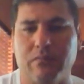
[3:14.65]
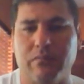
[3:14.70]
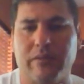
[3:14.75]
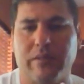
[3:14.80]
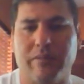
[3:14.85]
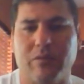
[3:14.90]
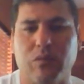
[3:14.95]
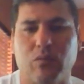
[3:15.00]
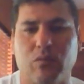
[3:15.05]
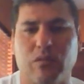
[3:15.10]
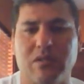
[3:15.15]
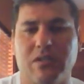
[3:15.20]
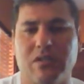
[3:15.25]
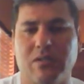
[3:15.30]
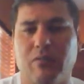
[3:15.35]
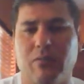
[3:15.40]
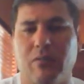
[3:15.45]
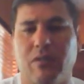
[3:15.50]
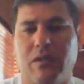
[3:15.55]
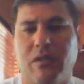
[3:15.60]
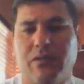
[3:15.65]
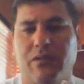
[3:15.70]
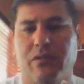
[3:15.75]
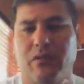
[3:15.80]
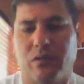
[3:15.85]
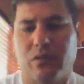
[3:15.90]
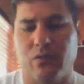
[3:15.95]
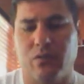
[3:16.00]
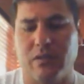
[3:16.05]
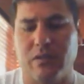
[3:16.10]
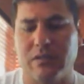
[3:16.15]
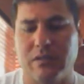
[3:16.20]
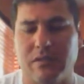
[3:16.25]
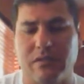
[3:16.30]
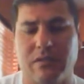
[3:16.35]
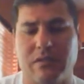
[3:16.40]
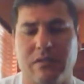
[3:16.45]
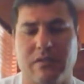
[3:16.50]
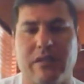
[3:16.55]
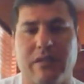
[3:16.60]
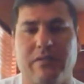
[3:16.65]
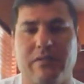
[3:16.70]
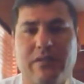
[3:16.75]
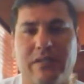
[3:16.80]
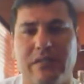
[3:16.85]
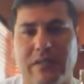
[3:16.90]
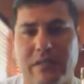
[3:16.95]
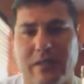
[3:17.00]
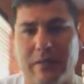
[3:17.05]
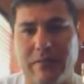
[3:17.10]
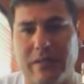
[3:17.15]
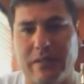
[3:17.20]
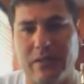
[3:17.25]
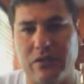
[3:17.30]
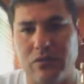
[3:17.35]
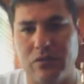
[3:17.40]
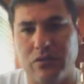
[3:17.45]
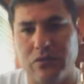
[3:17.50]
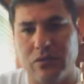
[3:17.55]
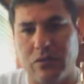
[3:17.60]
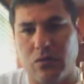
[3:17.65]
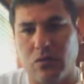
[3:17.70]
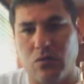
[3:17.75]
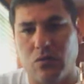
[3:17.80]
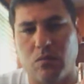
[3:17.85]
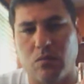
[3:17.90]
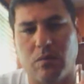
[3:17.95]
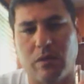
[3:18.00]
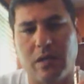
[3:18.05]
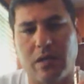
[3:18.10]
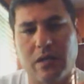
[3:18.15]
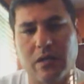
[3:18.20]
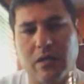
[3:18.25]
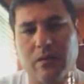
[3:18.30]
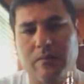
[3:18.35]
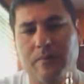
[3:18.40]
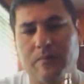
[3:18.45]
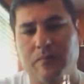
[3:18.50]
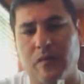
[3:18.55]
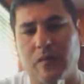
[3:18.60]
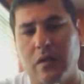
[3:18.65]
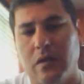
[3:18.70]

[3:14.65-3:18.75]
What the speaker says: Maybe once a month or once every time I use a whole bottle.